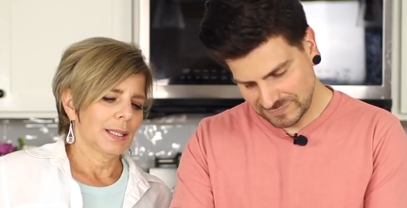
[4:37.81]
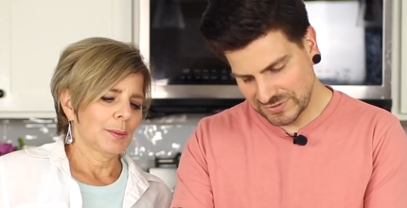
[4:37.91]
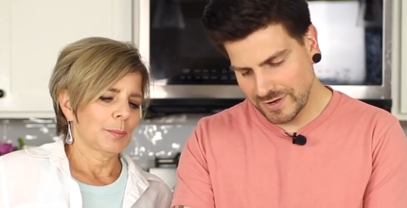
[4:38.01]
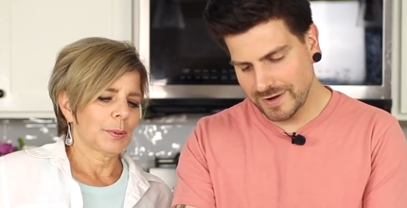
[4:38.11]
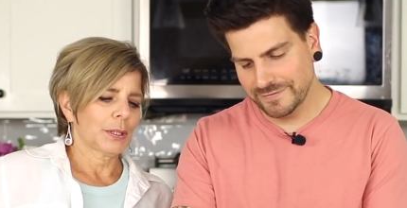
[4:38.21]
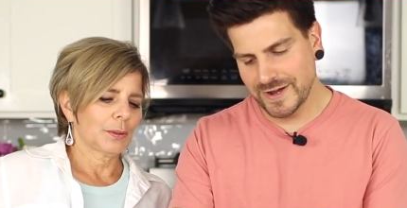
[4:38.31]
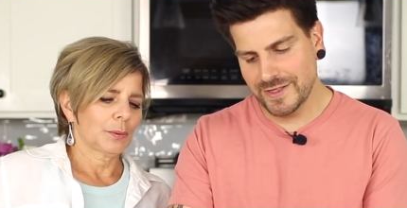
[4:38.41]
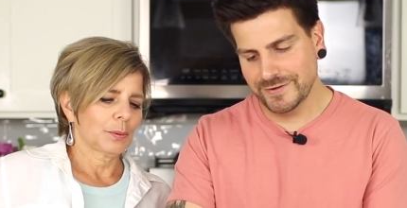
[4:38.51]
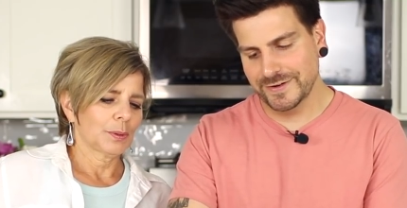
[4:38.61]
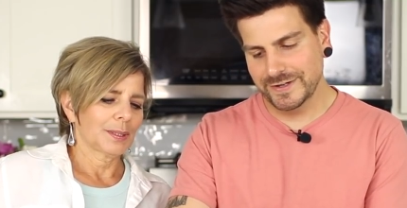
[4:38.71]
Speaker 1: Shout out
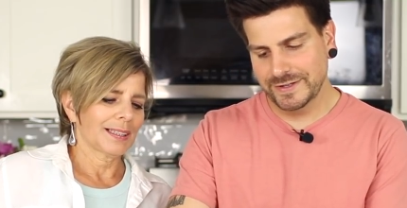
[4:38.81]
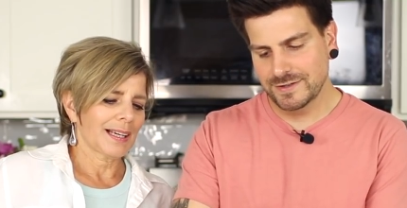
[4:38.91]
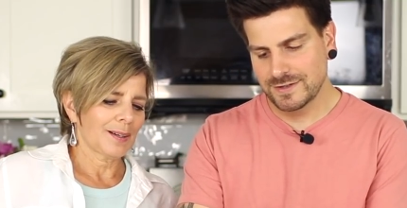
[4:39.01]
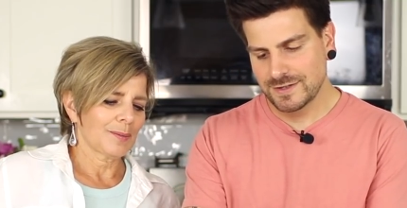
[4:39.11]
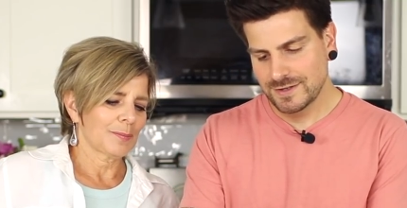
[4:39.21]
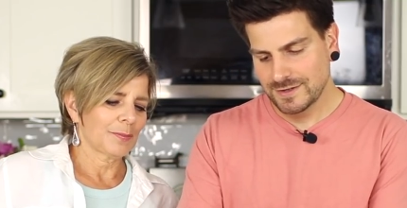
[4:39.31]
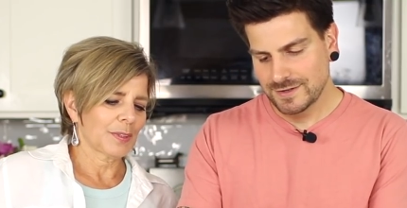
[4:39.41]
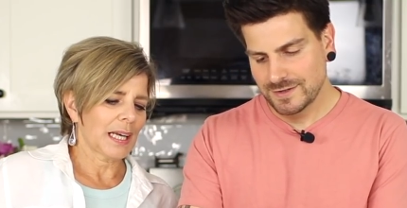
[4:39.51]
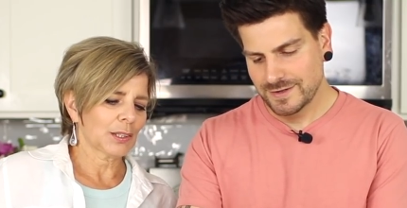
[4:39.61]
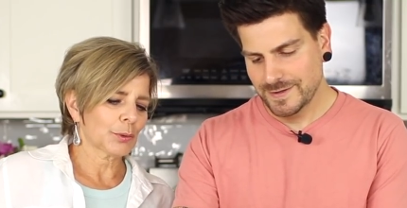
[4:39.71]
Valerie. Yeah,
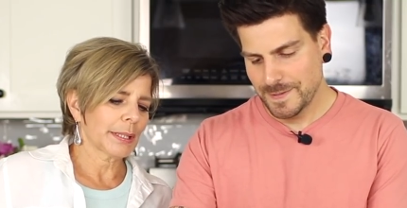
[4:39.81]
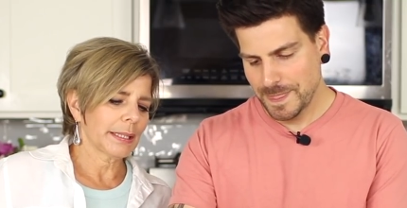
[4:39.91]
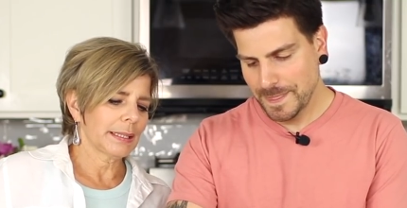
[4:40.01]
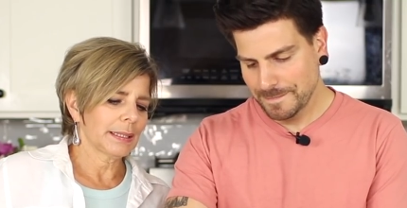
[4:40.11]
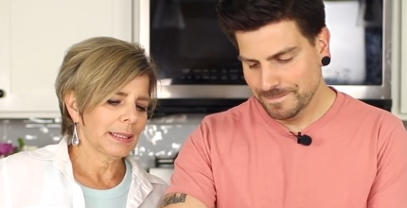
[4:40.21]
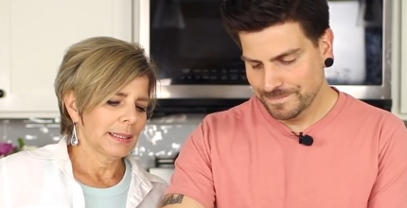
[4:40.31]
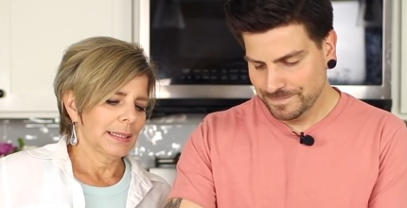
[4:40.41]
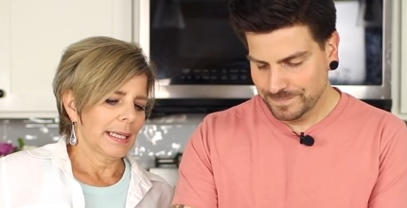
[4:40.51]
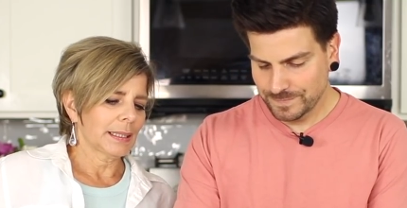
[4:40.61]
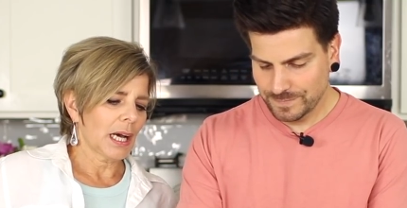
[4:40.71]
Valerie
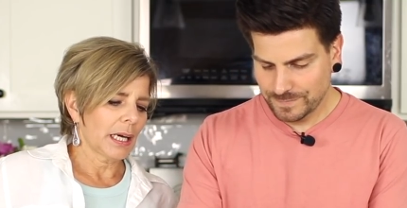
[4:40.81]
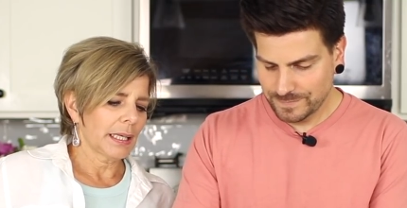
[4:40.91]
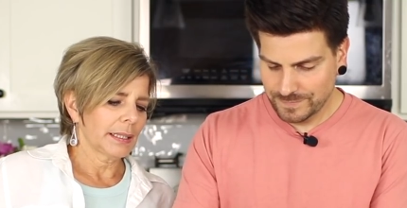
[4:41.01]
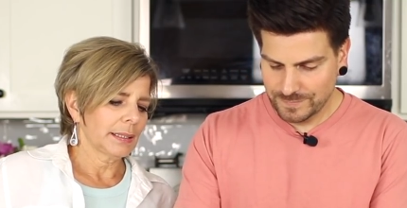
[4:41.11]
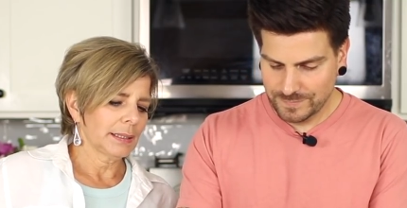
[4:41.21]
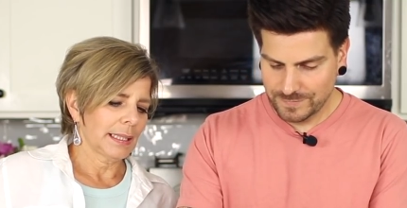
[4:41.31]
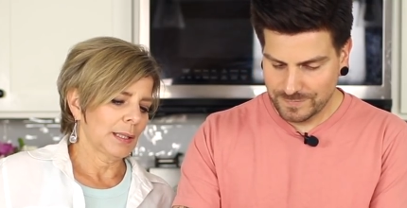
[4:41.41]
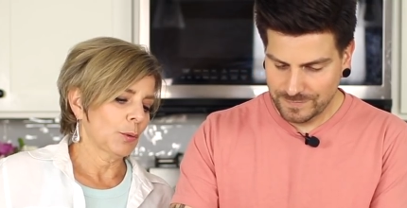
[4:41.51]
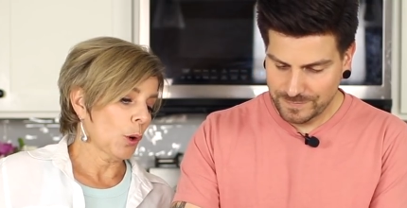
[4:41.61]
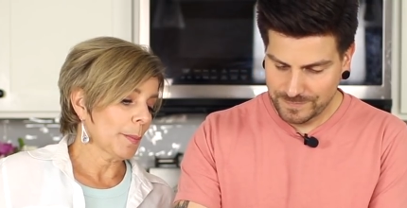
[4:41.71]
and I
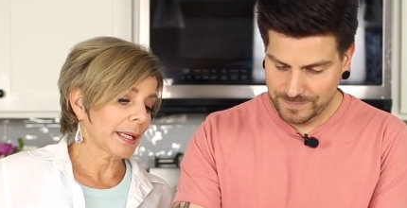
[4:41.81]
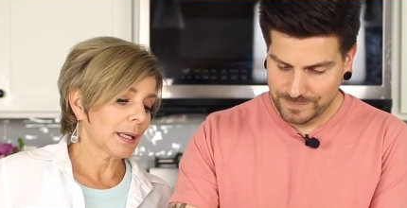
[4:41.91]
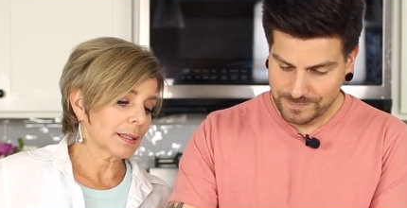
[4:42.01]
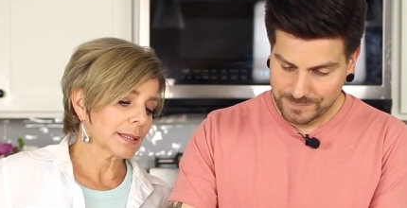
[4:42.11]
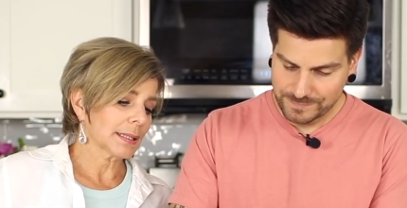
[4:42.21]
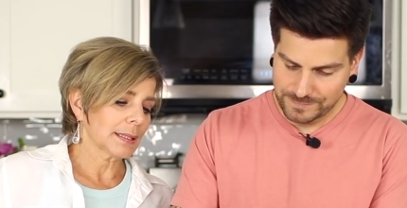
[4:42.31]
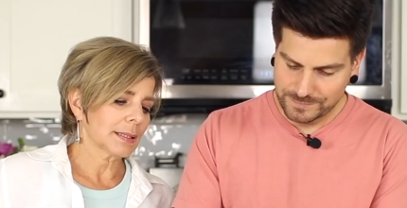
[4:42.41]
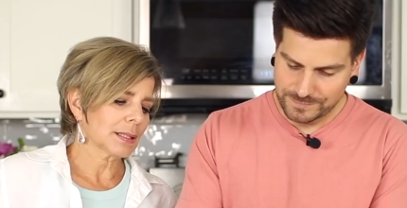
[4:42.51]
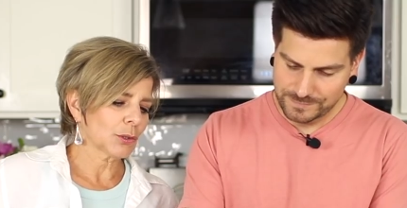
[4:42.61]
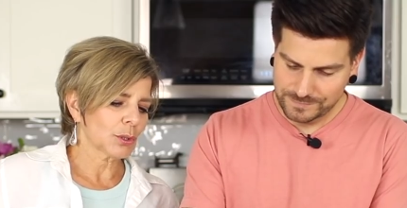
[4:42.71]
and all my
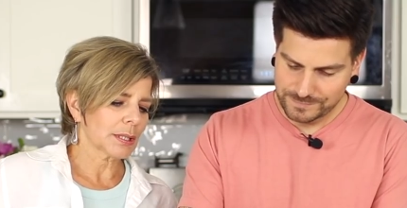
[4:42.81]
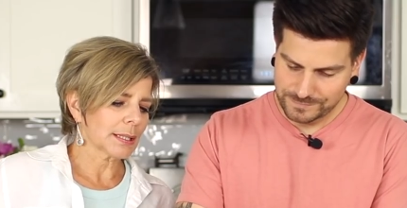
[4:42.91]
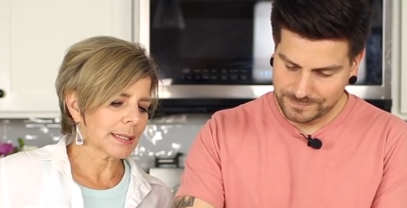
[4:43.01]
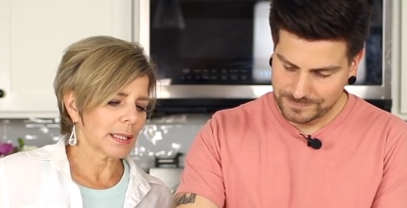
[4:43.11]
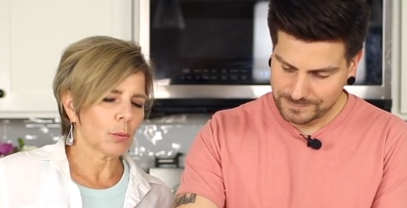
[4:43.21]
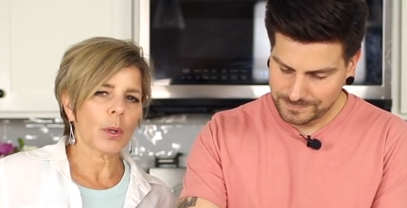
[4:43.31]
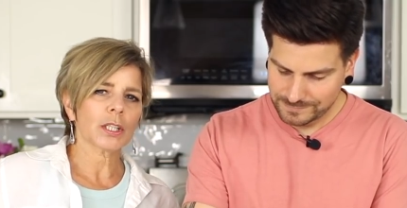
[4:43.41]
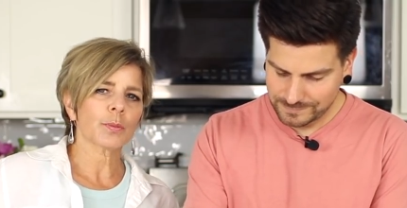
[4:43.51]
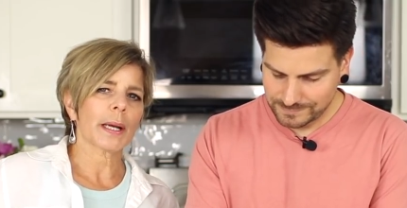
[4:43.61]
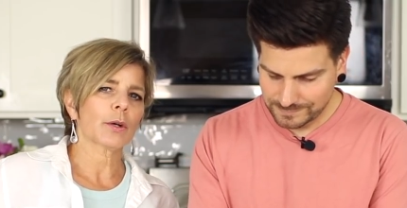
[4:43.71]
cousins used to sit and
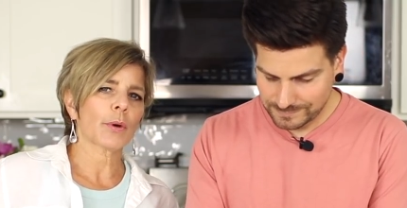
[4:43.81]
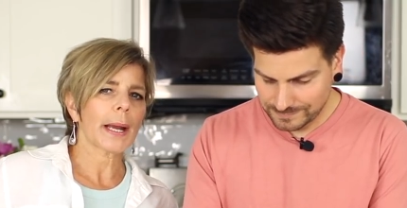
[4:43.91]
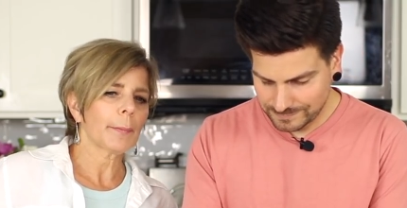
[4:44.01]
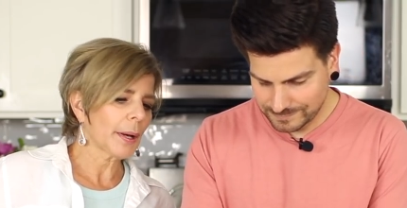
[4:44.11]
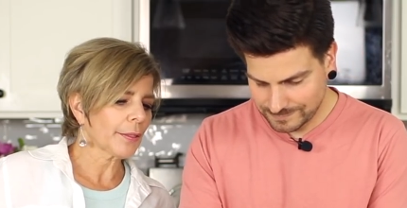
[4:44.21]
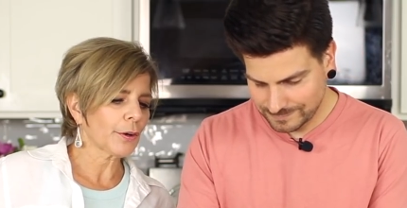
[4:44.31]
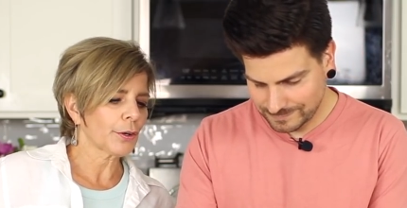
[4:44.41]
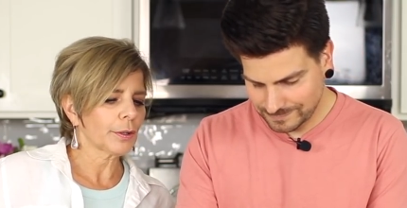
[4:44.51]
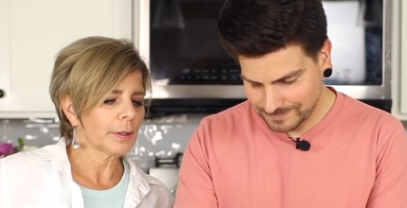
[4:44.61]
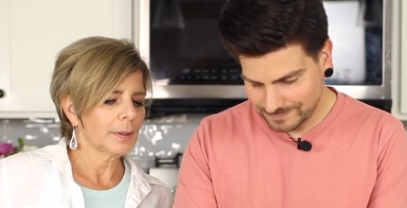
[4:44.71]
watch my
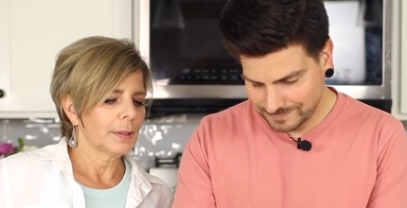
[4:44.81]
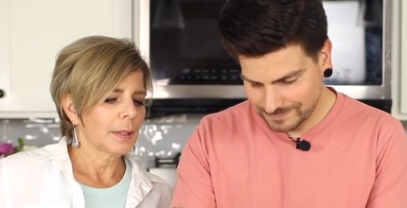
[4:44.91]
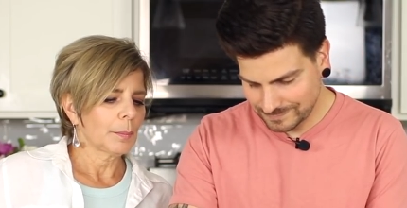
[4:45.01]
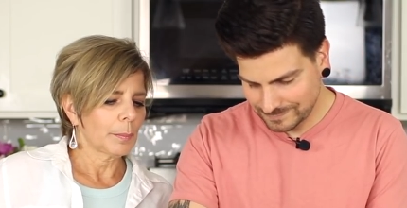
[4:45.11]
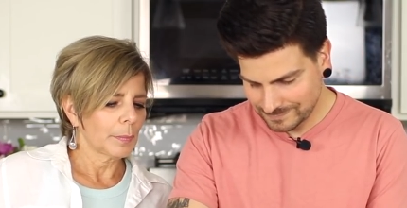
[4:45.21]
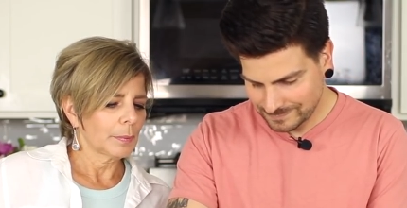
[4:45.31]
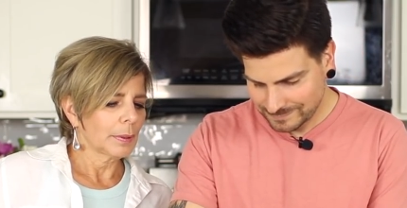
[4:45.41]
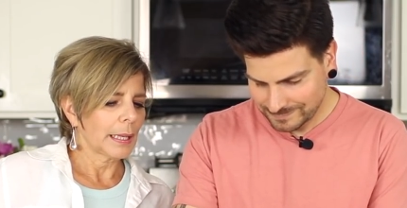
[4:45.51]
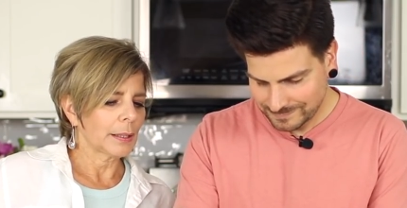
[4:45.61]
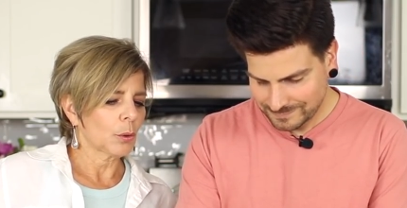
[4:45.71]
grandmother
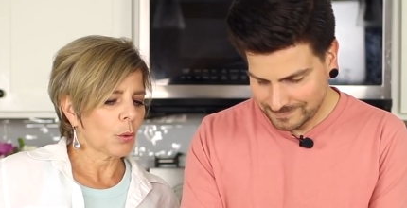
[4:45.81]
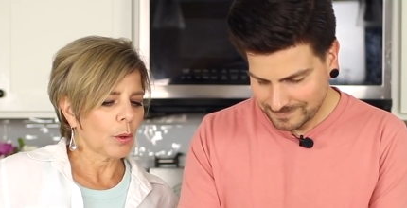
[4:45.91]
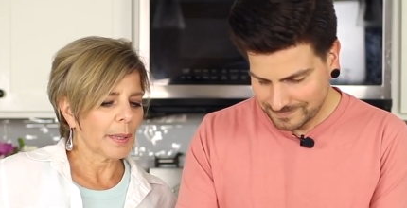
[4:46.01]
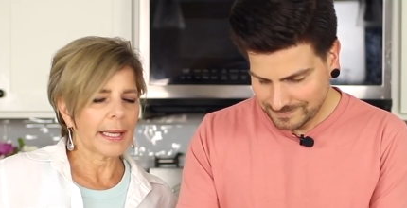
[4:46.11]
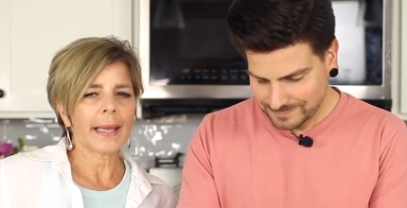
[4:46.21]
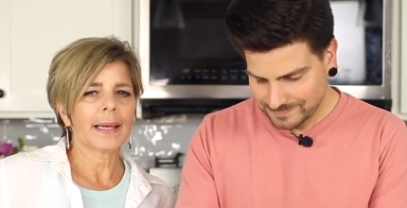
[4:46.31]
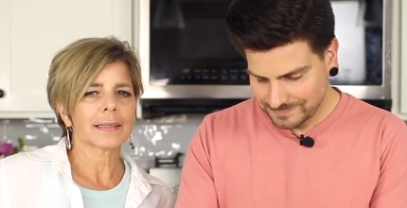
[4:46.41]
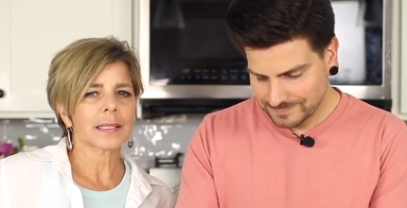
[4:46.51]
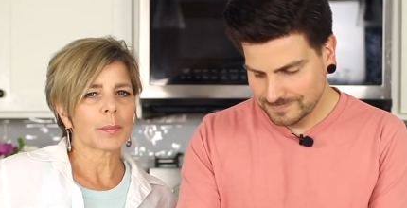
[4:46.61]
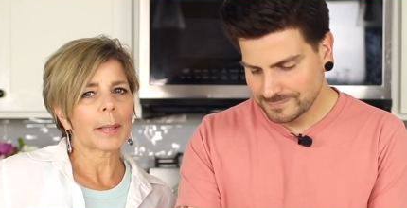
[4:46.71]
and all my
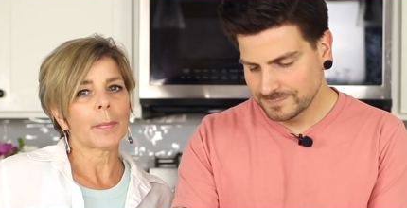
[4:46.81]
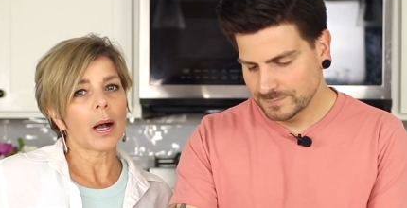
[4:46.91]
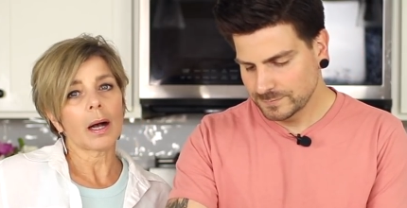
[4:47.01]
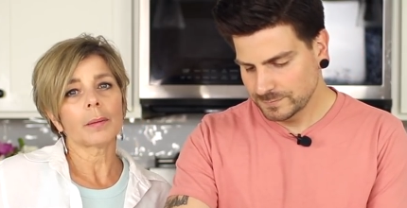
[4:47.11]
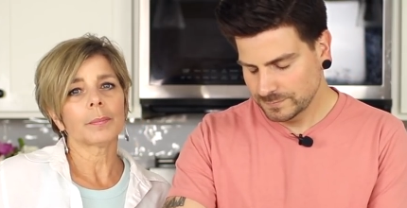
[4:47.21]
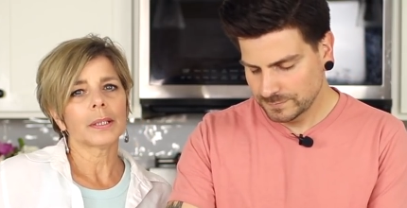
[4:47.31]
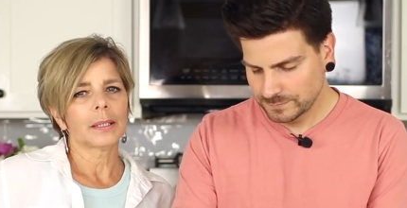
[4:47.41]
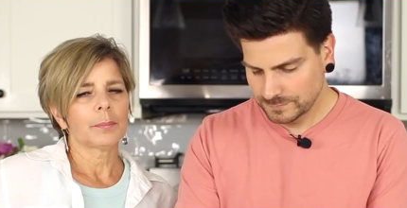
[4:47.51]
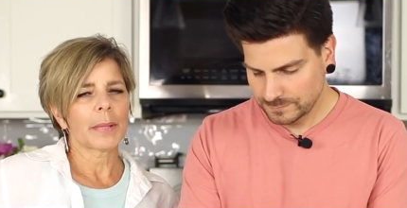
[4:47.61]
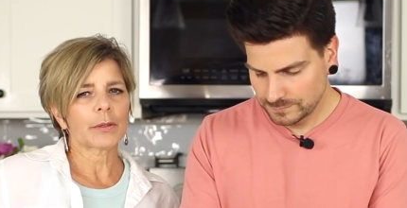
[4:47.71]
aunts and my mom make